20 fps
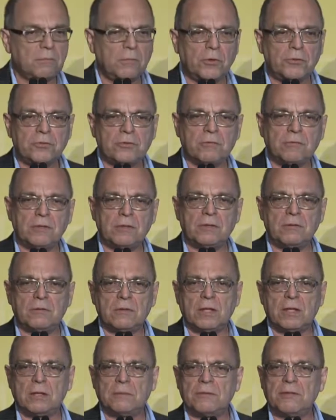Most of these
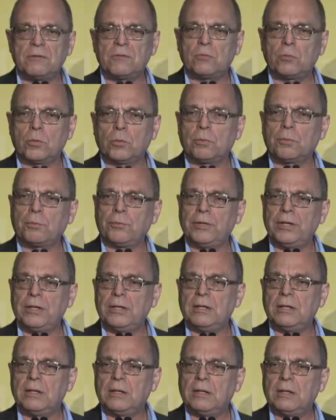elements were
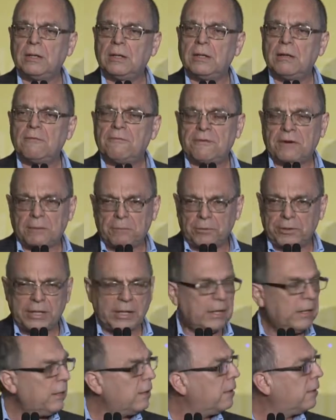
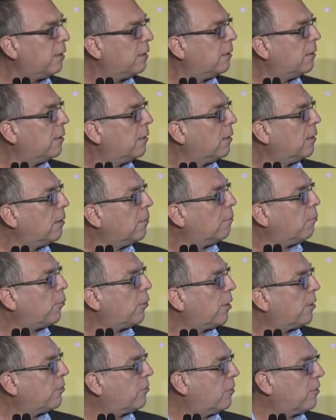pre-fabricated,
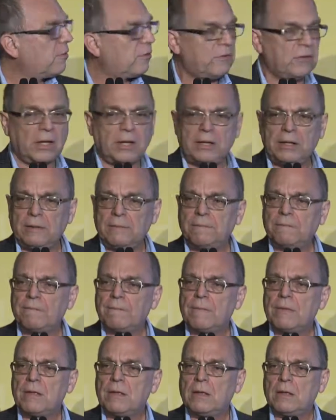brought to the site,
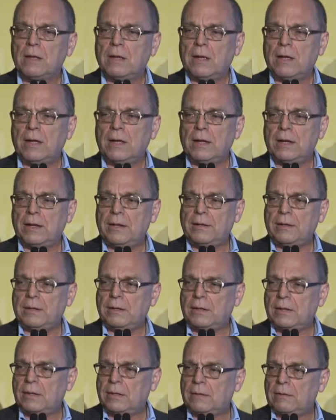and
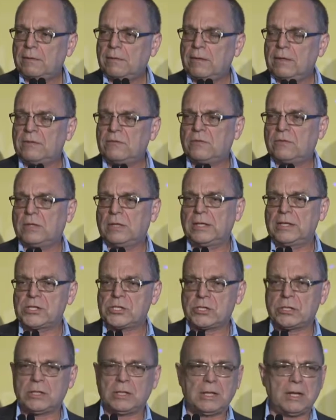
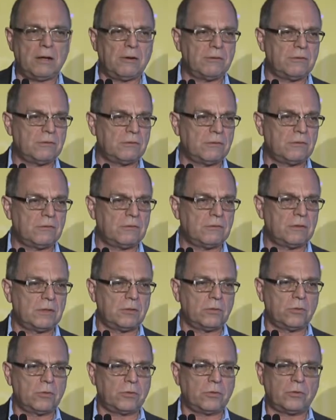installation allowances
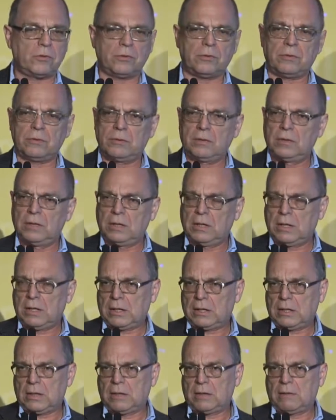in order to
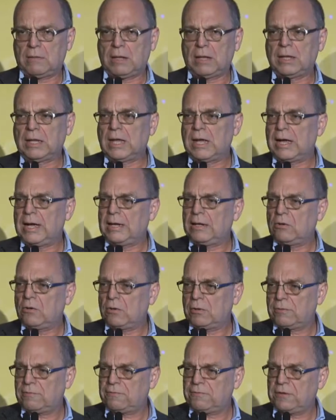align
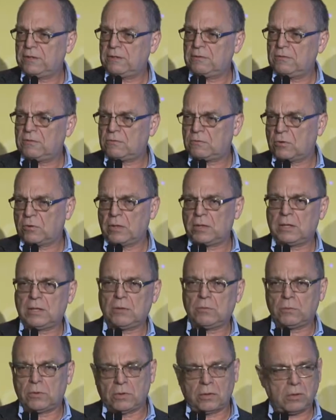all the fins so that
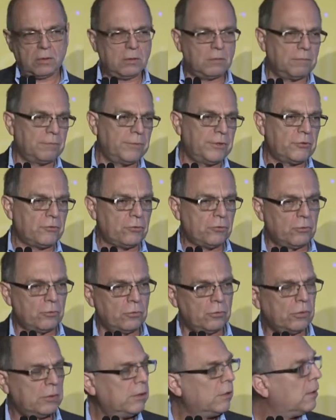they would all be
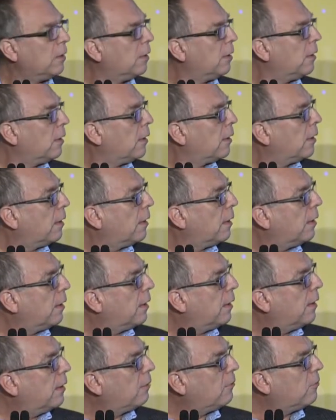true
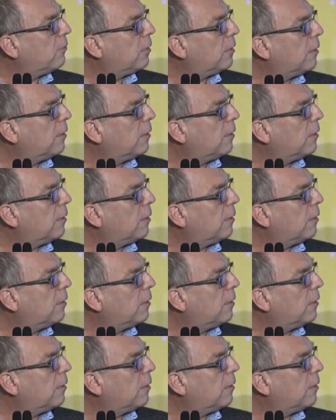and